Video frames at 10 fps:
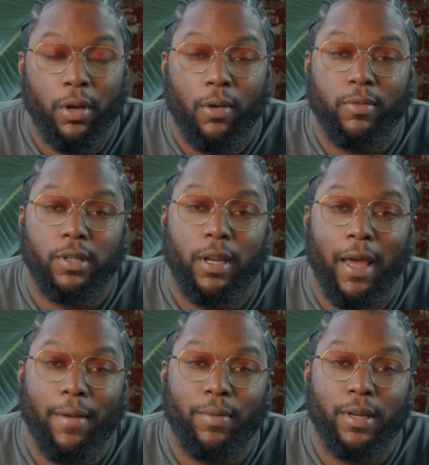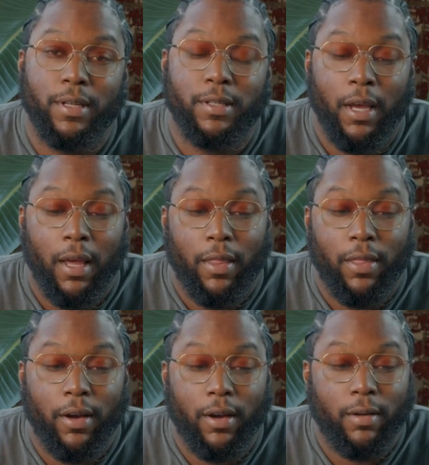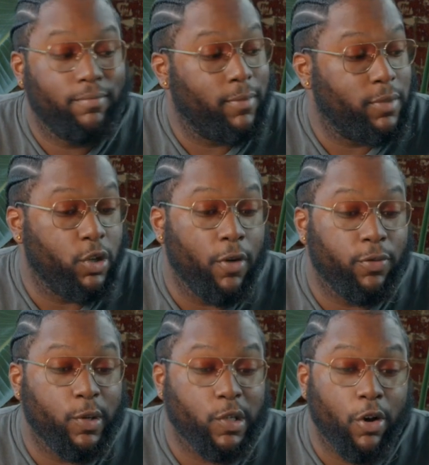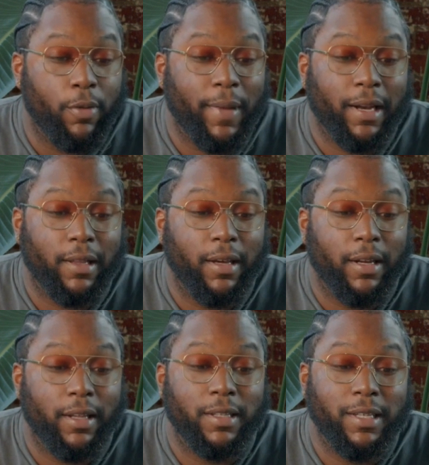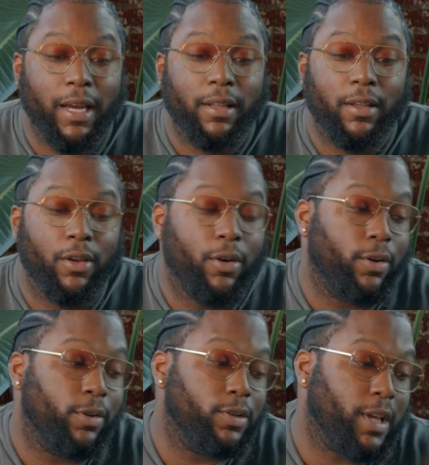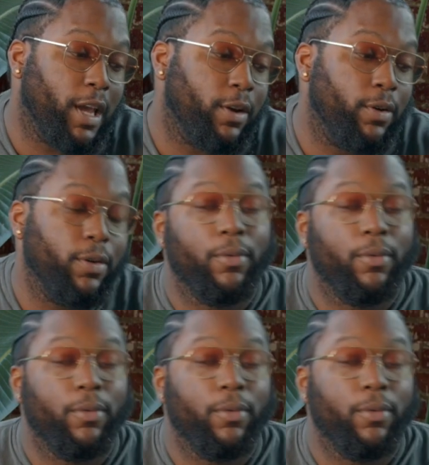and what's going to happen is the software is automatically going to detect your scanner,